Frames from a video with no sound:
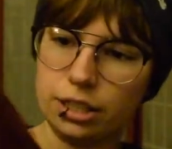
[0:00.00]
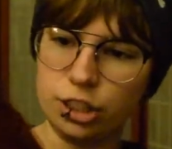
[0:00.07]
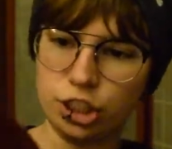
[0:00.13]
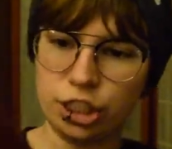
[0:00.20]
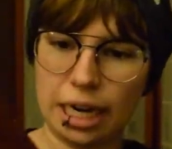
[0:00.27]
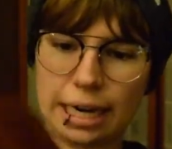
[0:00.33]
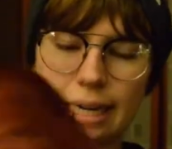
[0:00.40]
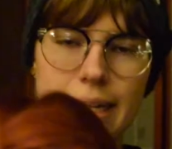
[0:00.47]

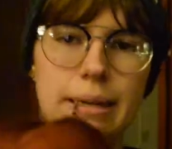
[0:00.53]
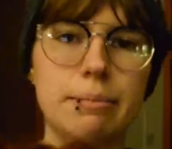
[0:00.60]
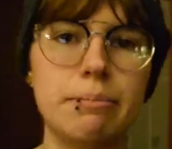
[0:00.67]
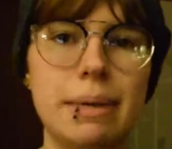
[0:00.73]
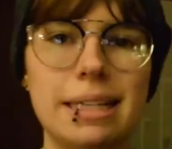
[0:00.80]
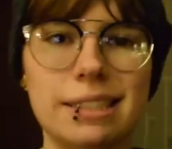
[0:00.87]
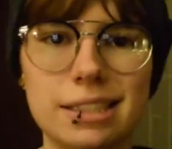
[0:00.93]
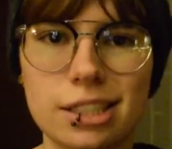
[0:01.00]
shaggy
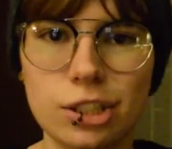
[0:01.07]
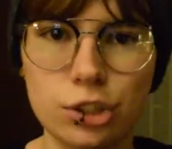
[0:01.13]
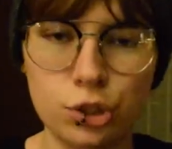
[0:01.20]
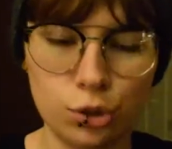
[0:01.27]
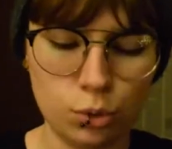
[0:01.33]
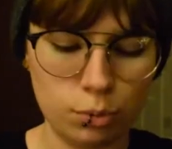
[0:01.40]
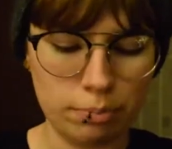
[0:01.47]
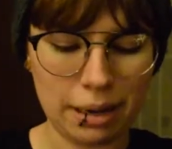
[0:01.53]
mess
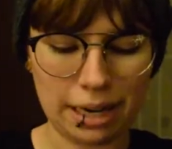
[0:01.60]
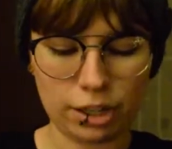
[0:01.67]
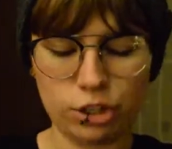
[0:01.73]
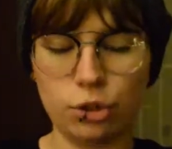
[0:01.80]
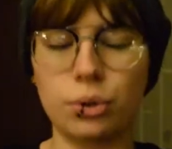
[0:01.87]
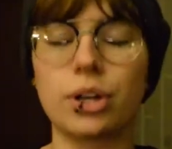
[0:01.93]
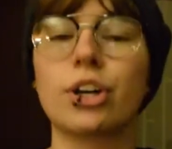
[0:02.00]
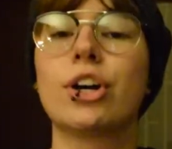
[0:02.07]
to back
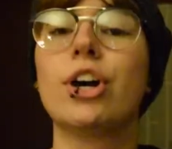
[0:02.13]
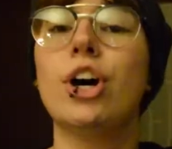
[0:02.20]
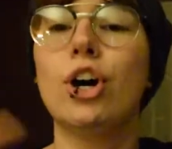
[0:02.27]
to her